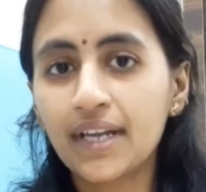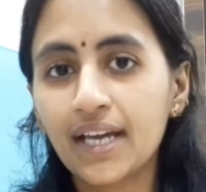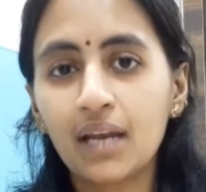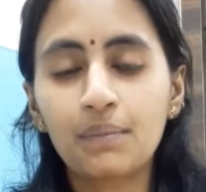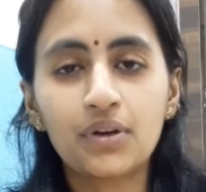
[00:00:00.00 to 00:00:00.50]

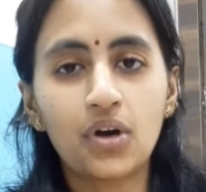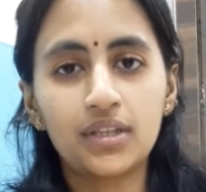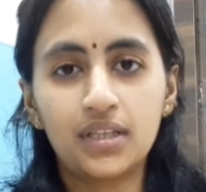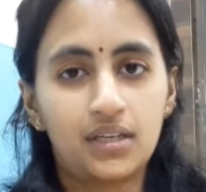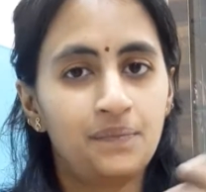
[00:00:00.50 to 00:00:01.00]
helper,
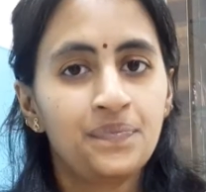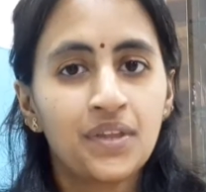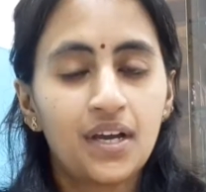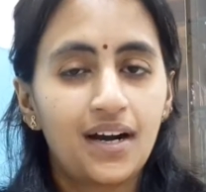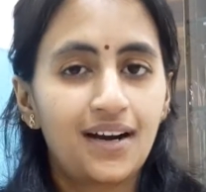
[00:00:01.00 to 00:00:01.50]
on
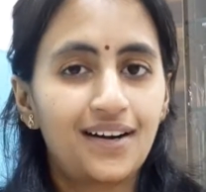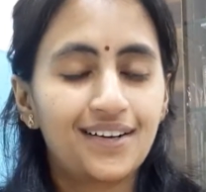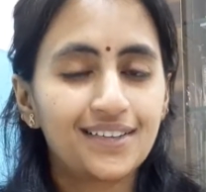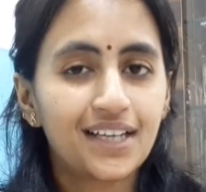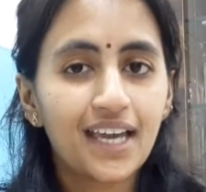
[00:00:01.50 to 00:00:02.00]

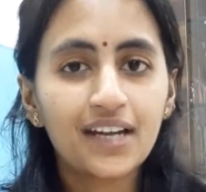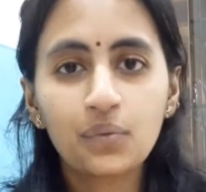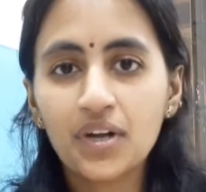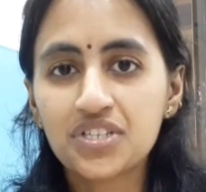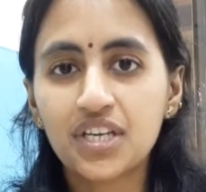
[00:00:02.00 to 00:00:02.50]
the gate
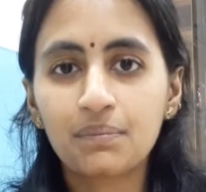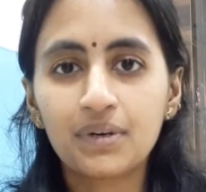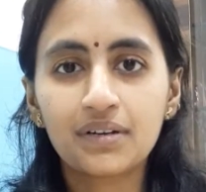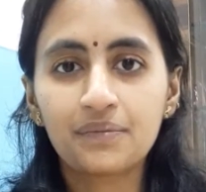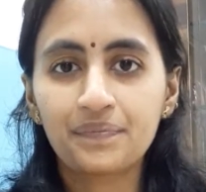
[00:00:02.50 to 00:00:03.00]

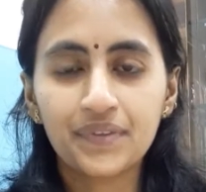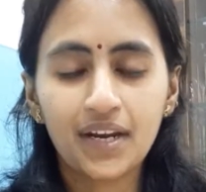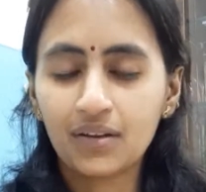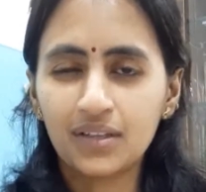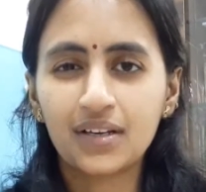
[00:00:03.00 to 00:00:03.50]
watchkeeper,
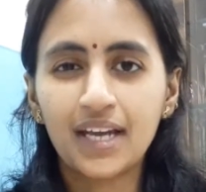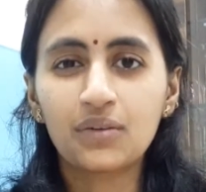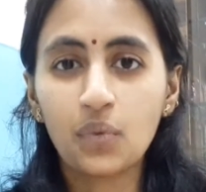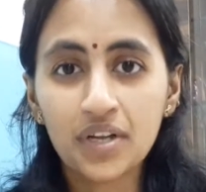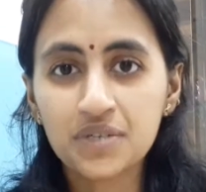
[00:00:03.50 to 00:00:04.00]
right? The gate
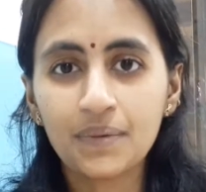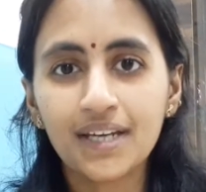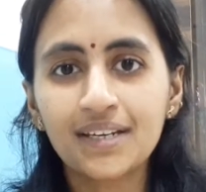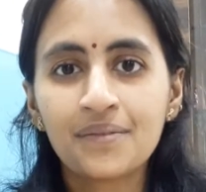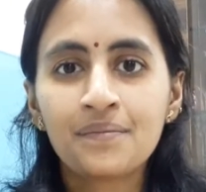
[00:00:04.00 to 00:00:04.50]

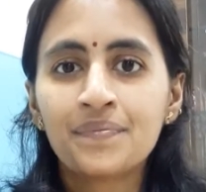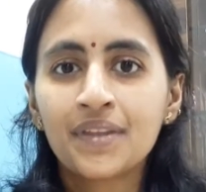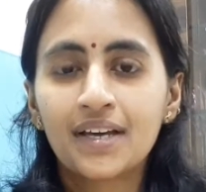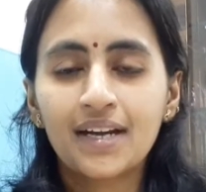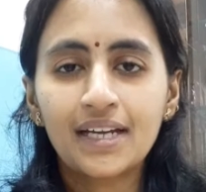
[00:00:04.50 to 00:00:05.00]
watchman.
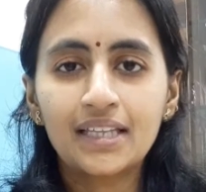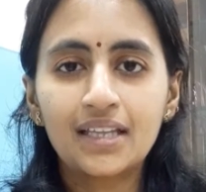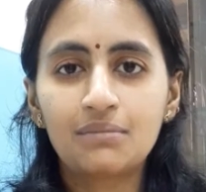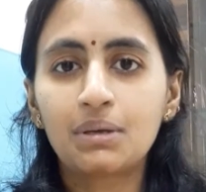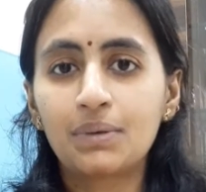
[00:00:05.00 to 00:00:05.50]
Right? And
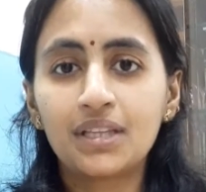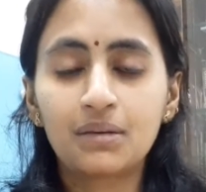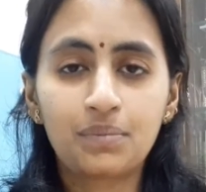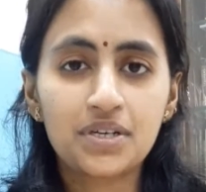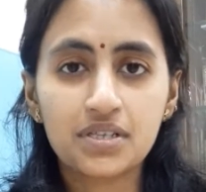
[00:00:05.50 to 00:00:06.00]
then maybe the
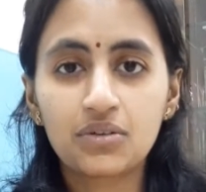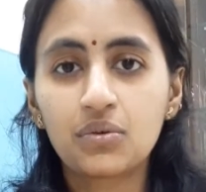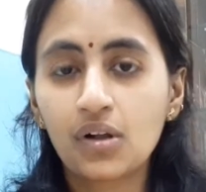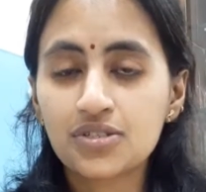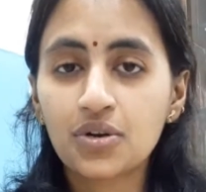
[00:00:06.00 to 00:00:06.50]
person who
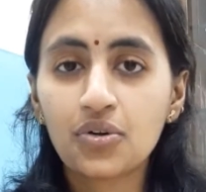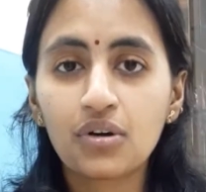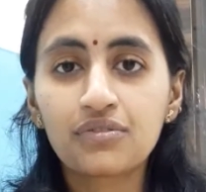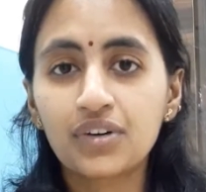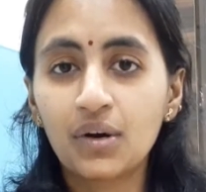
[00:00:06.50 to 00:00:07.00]
also
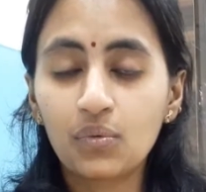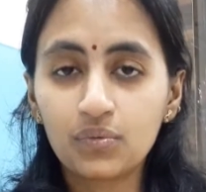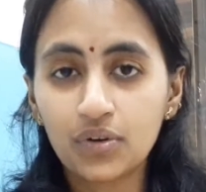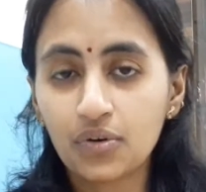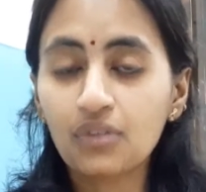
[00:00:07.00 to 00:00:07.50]

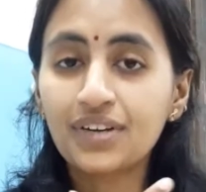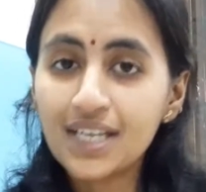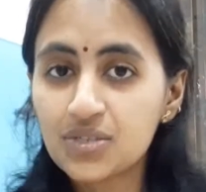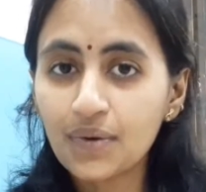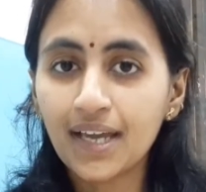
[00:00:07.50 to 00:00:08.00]
drove
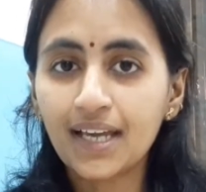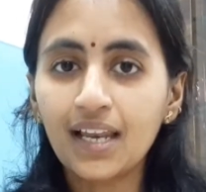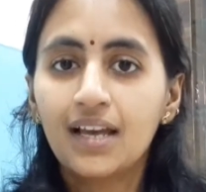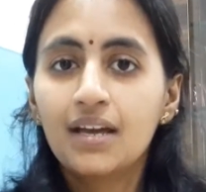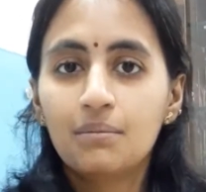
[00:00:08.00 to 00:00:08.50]
his vehicle
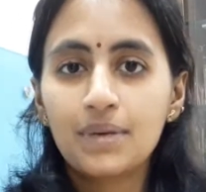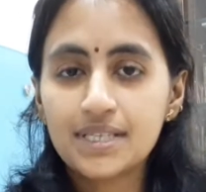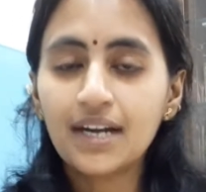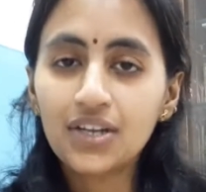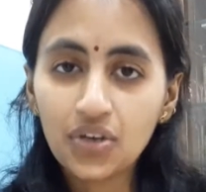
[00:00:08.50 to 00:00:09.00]

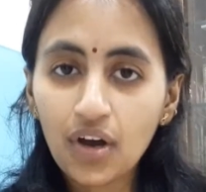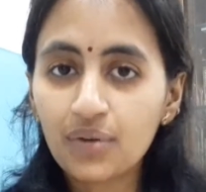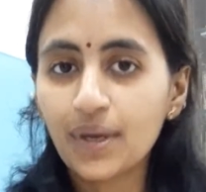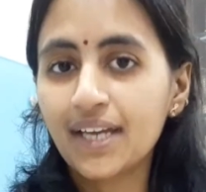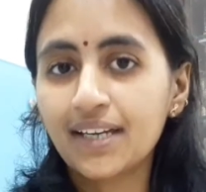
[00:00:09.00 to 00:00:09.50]
beside your
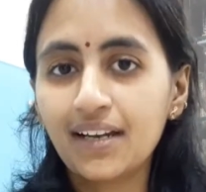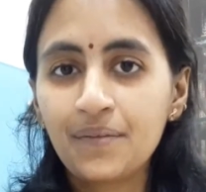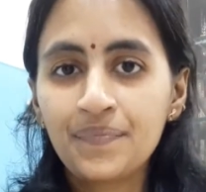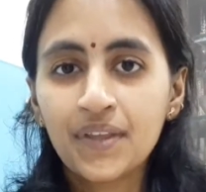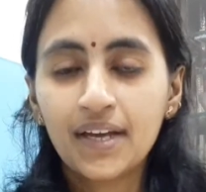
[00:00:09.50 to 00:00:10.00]
vehicle,
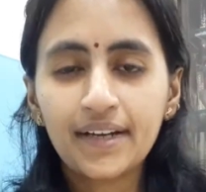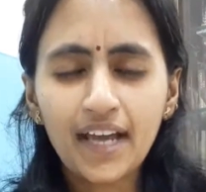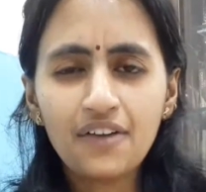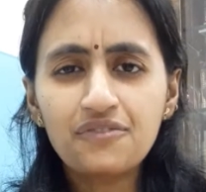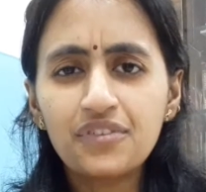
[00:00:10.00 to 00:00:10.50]
right?
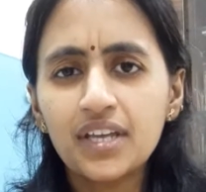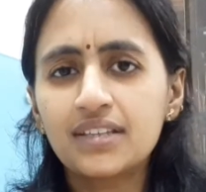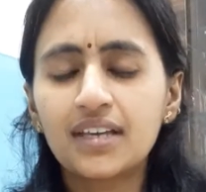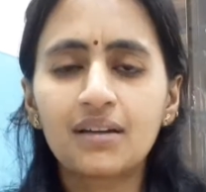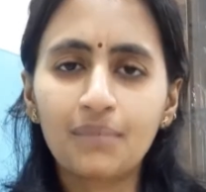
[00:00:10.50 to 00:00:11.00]

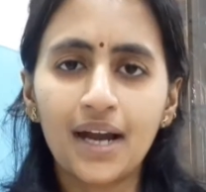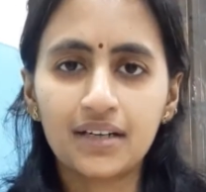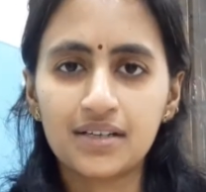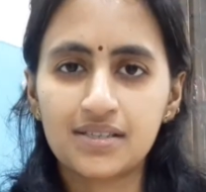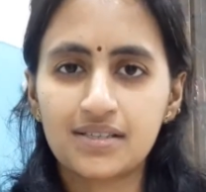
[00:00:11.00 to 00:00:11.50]
Everything
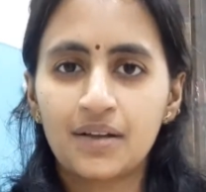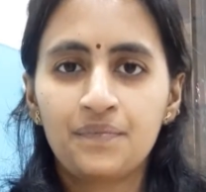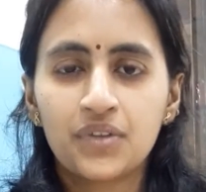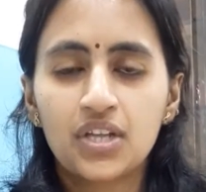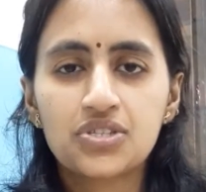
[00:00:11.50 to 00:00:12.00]
matters.
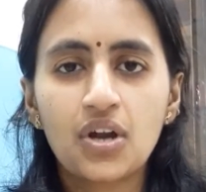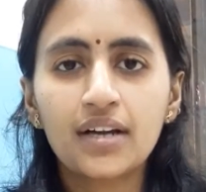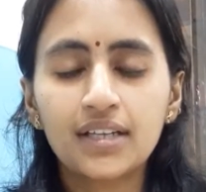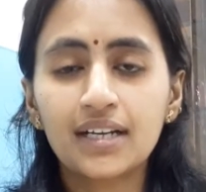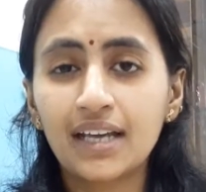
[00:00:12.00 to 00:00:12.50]
It's
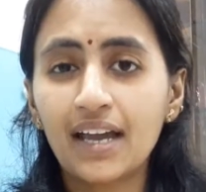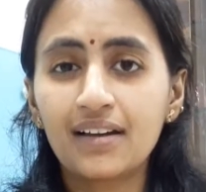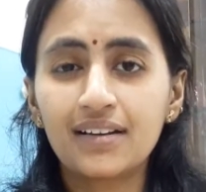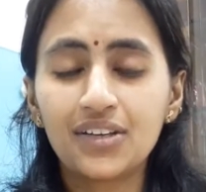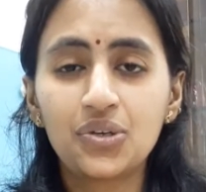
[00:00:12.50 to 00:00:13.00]
not that
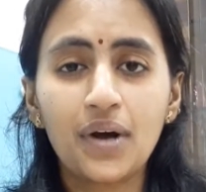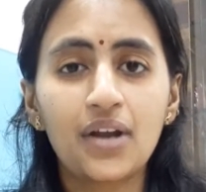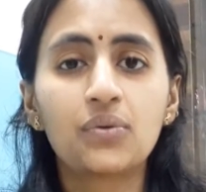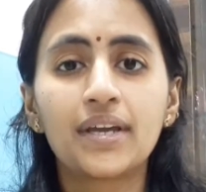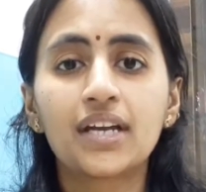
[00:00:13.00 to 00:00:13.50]
you are
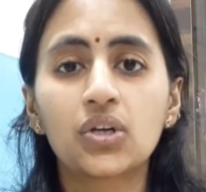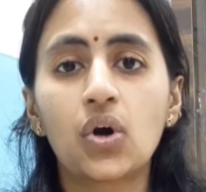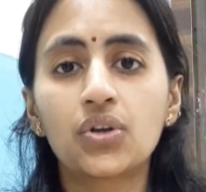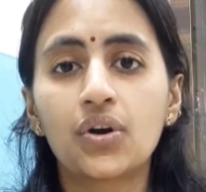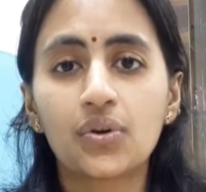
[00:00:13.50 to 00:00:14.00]
doing it
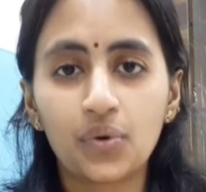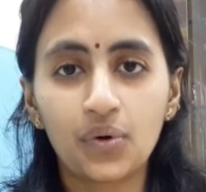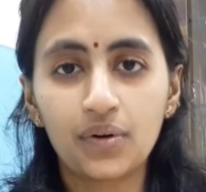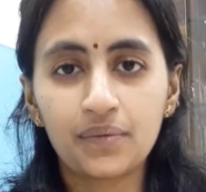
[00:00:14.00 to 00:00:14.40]
on your own.